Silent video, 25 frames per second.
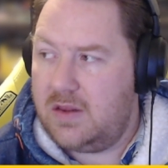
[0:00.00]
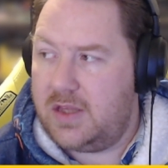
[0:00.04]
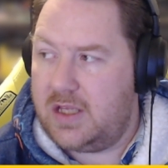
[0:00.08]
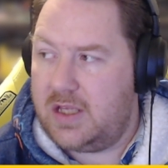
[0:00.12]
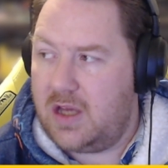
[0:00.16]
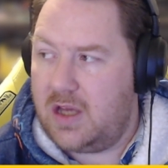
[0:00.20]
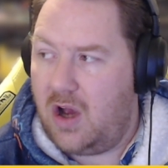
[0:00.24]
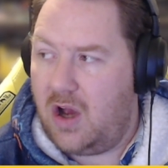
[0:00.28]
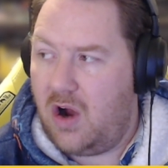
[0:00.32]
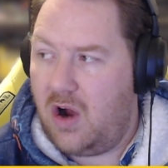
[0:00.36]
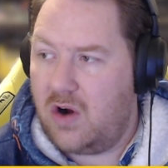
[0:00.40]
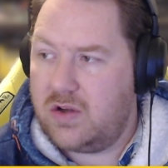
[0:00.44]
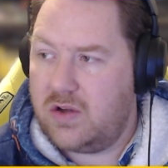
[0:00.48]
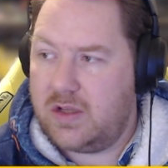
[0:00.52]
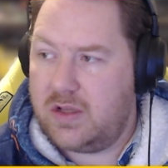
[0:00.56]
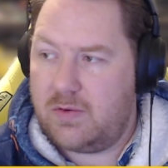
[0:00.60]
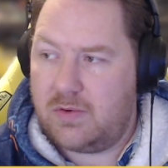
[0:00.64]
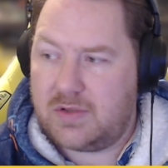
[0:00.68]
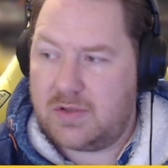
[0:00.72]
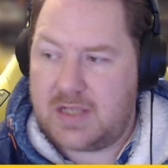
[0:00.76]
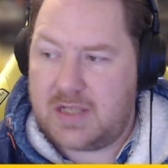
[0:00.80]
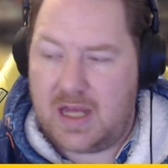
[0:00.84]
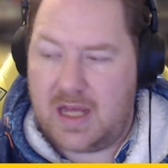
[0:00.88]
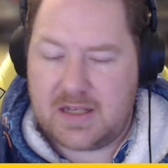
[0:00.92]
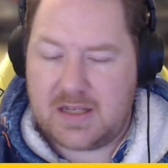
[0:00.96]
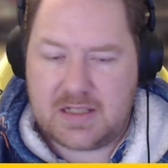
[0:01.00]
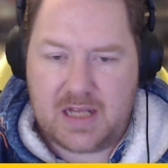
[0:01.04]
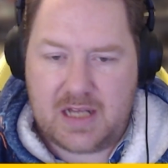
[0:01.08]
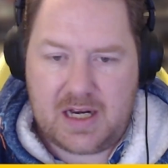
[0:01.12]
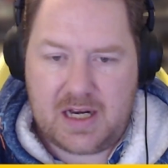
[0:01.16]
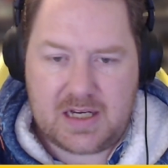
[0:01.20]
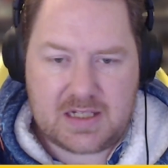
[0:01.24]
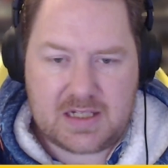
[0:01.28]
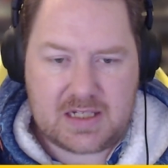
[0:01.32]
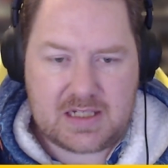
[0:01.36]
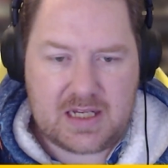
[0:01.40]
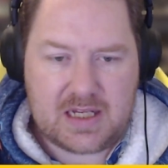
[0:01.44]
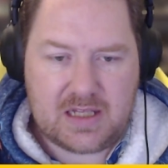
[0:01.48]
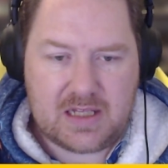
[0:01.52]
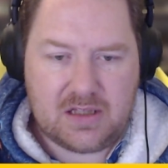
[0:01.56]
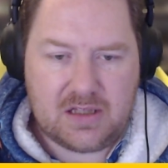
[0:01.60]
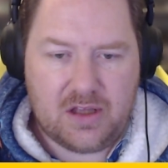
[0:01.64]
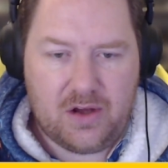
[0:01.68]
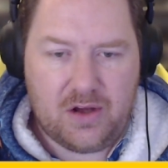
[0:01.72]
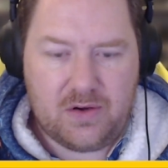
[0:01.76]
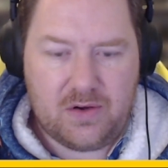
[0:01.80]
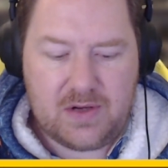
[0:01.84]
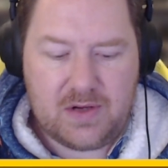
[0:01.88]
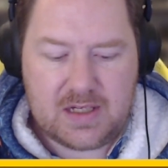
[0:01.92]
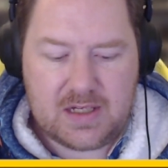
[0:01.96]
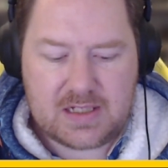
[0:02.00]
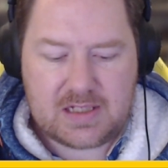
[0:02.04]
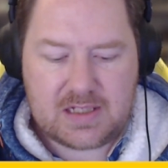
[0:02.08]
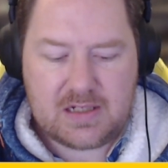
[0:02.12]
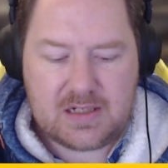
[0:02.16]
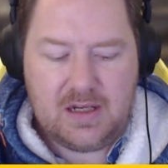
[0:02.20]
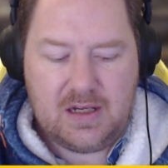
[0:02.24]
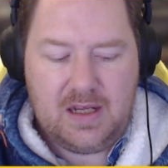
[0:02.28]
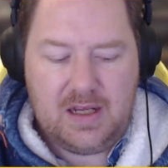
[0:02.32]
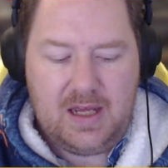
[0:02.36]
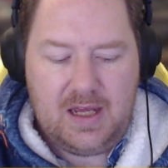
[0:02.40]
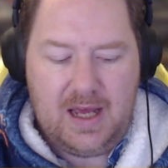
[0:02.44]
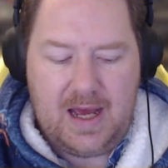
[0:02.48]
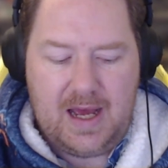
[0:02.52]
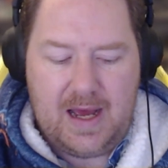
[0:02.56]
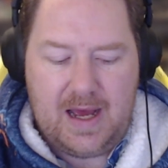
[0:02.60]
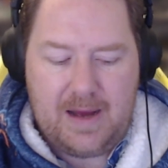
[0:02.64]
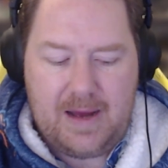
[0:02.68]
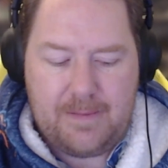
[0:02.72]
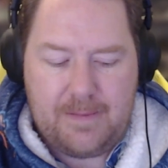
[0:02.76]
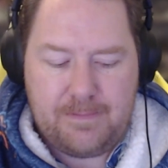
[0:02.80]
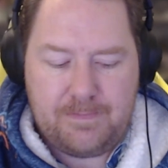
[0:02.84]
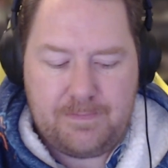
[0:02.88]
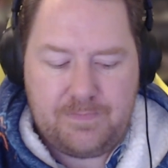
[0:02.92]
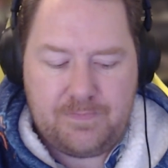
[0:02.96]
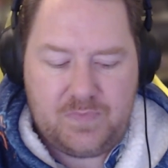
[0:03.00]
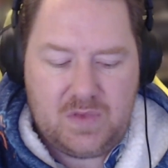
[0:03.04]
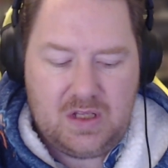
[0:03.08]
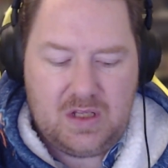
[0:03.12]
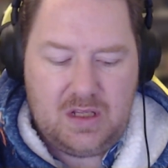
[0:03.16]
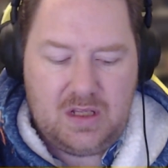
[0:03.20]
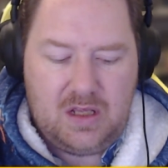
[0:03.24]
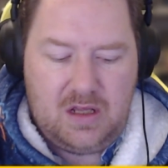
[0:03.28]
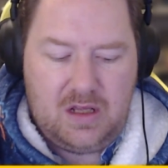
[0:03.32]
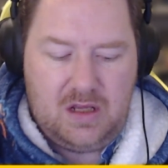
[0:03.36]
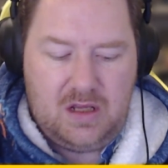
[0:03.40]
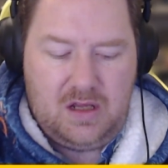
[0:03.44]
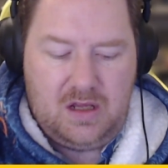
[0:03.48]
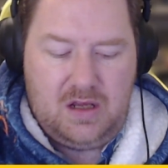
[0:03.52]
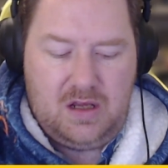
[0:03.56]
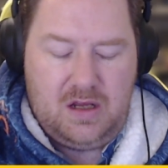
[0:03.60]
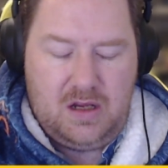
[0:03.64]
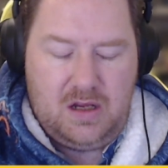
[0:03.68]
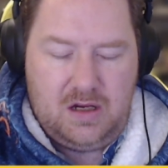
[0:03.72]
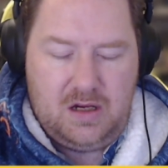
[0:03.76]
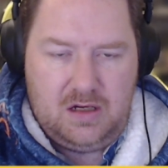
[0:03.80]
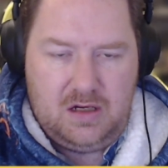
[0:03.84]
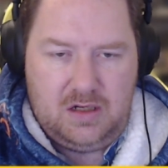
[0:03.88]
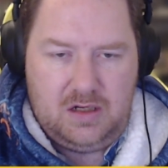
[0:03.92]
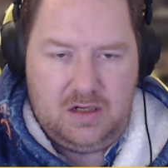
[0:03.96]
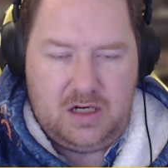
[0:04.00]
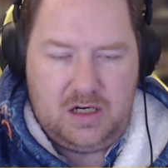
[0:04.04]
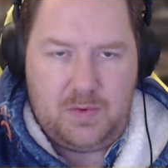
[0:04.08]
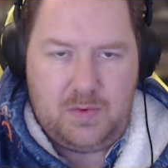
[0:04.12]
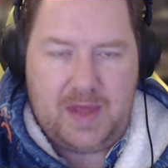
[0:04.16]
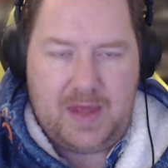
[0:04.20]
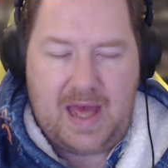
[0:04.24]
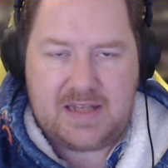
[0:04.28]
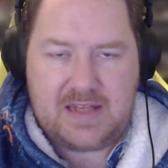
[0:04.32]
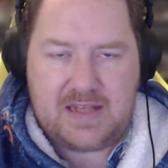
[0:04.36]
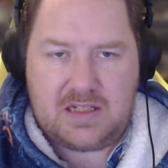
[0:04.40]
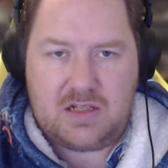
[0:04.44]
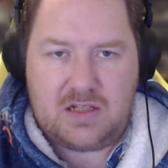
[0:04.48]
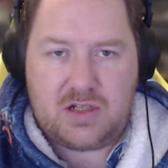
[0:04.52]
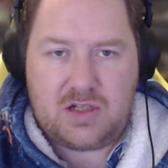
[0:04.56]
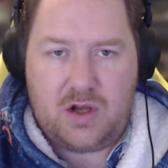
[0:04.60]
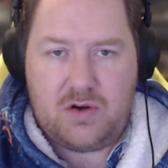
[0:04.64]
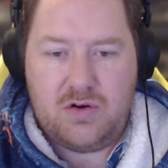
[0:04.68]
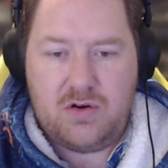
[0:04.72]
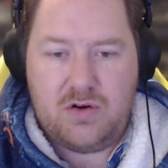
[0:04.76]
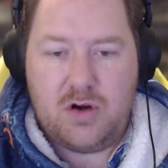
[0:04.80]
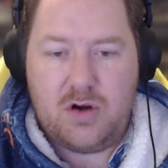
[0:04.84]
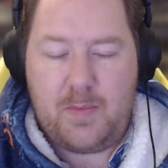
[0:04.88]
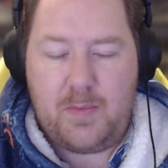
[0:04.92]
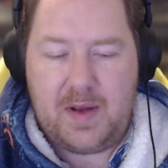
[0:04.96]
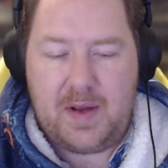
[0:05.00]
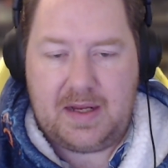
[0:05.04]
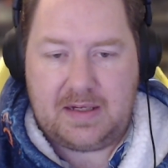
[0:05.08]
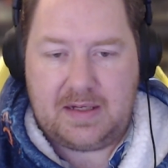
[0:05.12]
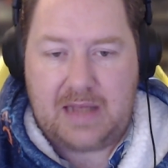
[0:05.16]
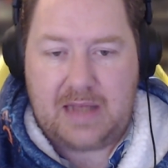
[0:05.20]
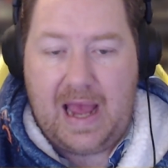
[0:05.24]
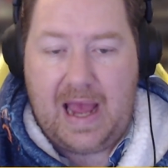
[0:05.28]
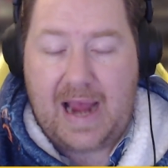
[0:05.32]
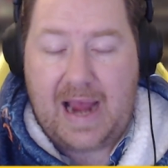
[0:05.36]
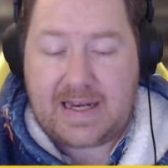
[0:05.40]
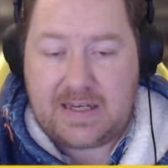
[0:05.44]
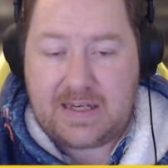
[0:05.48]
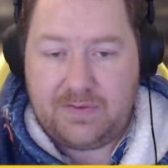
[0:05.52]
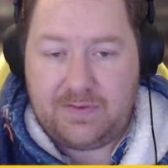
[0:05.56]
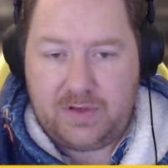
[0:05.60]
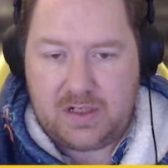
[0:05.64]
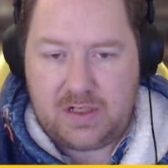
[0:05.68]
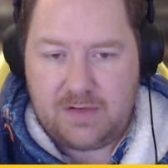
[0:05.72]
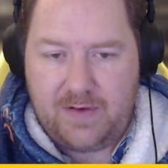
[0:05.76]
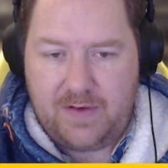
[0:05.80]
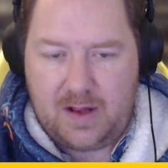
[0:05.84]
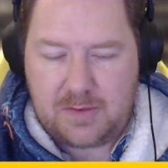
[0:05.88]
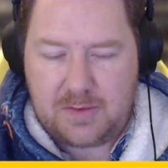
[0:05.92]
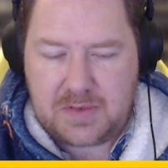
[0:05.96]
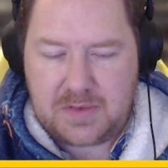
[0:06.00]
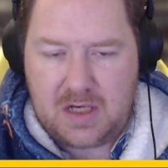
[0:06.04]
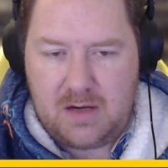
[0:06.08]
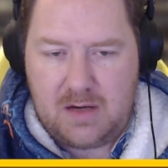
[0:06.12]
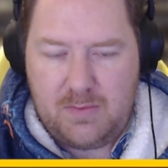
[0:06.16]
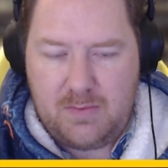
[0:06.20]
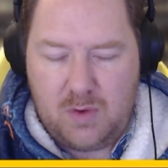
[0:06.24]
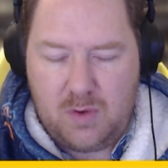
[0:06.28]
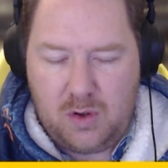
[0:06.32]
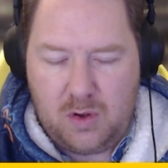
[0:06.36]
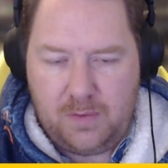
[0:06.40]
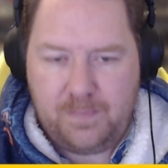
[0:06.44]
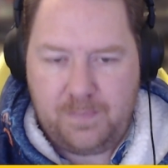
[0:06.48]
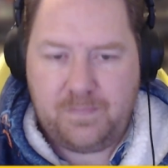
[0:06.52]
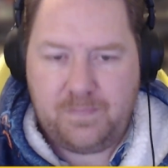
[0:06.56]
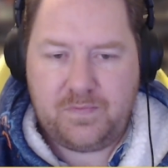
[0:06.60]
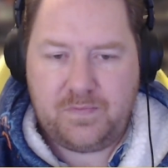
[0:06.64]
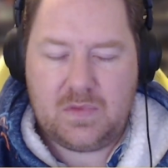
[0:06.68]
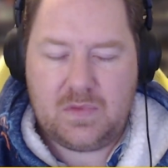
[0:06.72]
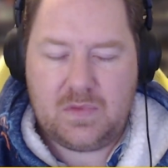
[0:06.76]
The only real downside, as I said, though, is with Hazard Zone not being actively developed anymore,